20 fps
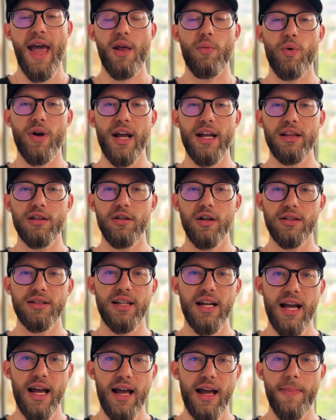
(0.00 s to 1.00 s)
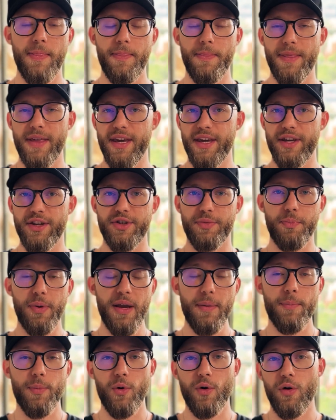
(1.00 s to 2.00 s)
And when I looked at these
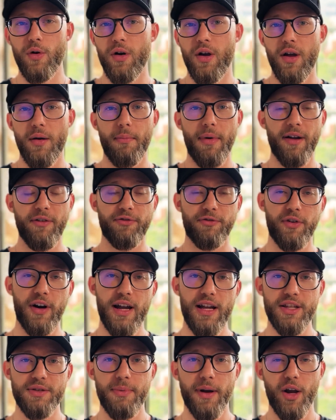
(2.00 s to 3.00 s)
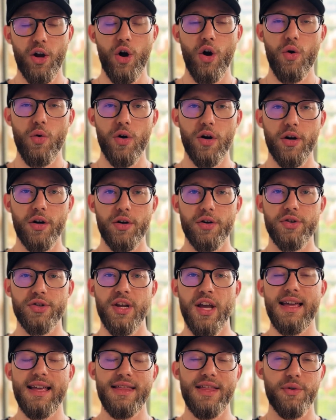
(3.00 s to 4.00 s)
people, my friends, my coworkers,
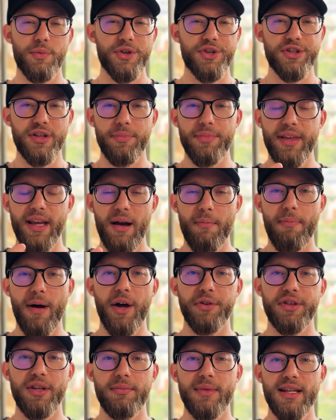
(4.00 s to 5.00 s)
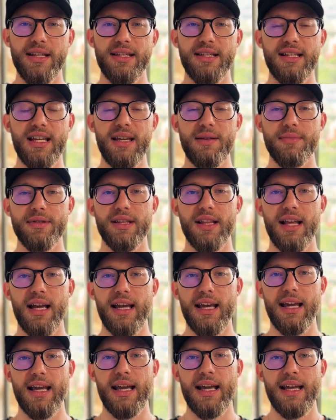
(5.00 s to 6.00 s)
there was something about them that seems
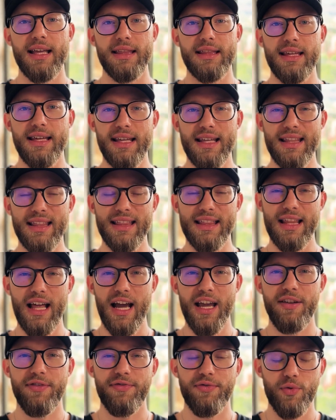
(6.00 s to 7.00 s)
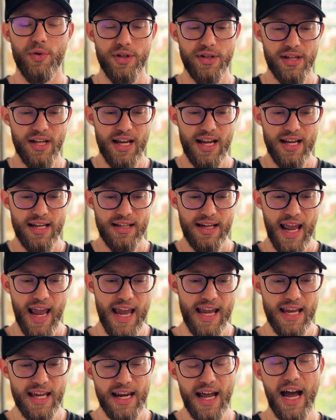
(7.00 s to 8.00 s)
like the life was
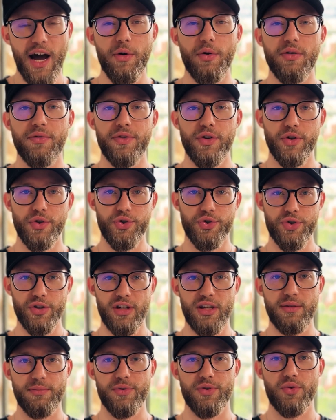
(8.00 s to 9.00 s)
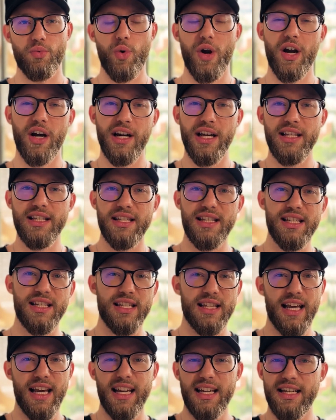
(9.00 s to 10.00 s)
taken out of their dreams, where it's
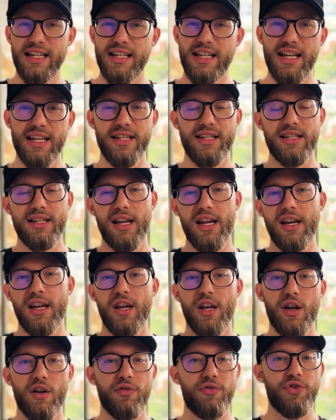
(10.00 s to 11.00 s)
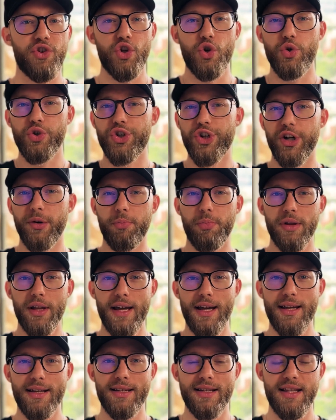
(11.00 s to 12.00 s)
this like distant future
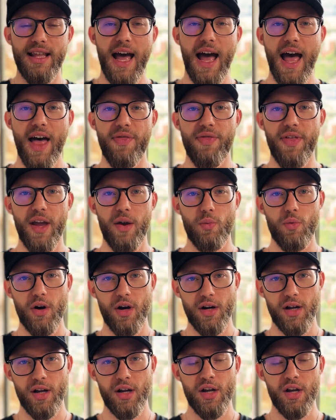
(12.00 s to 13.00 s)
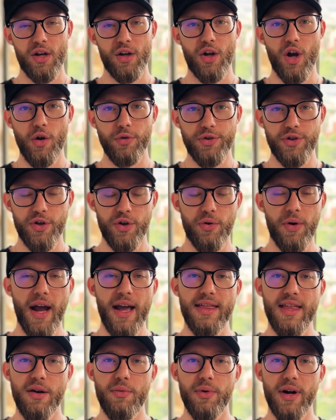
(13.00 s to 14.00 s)
place that they want to go to.
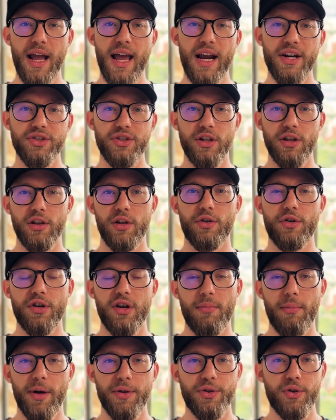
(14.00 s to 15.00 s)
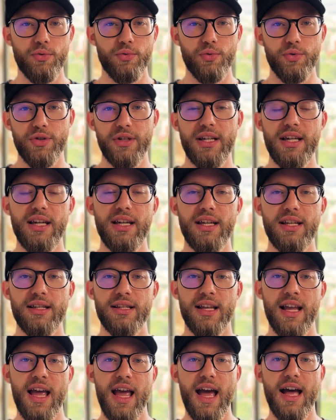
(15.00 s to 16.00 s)
And then when I actually learned about their
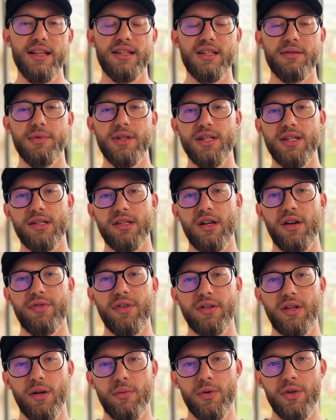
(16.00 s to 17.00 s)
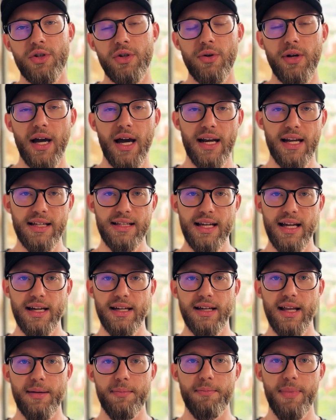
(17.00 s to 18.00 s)
routines and some of the stuff that they were doing on a
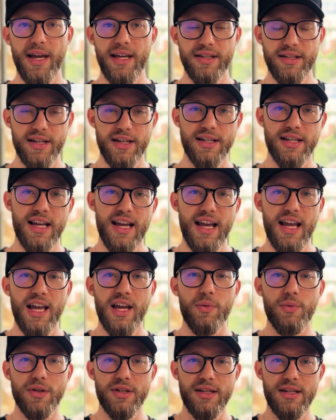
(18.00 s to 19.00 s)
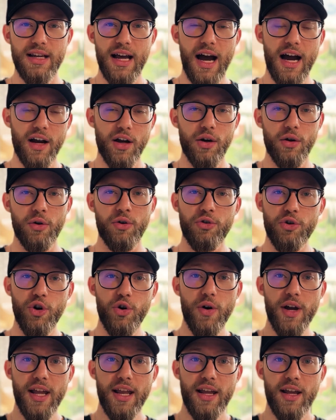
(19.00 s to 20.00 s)
day-to-day basis, it was not
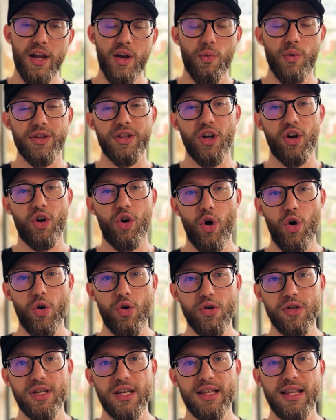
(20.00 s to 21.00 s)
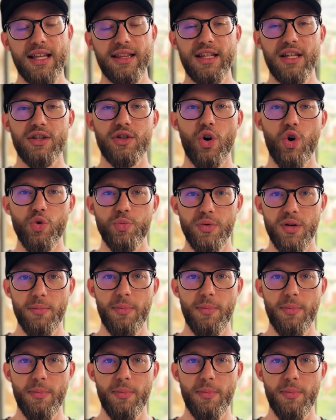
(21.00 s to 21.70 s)
congruent with the goals that they told me